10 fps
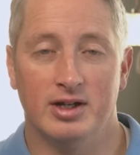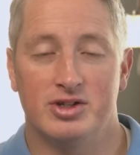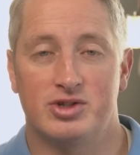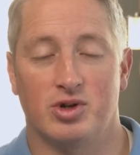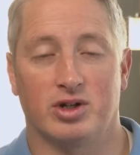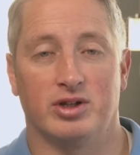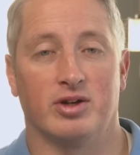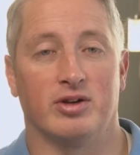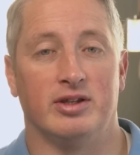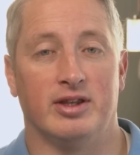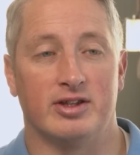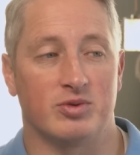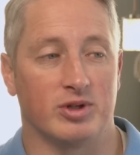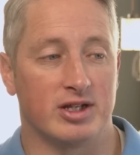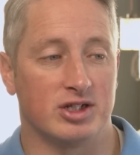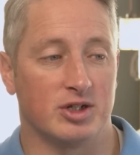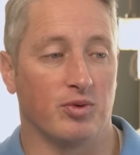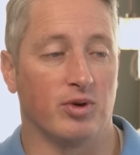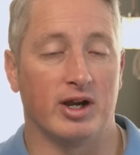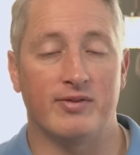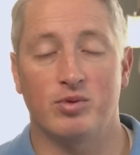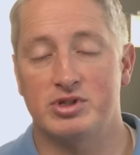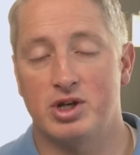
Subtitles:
struggling in this relationship or whatever was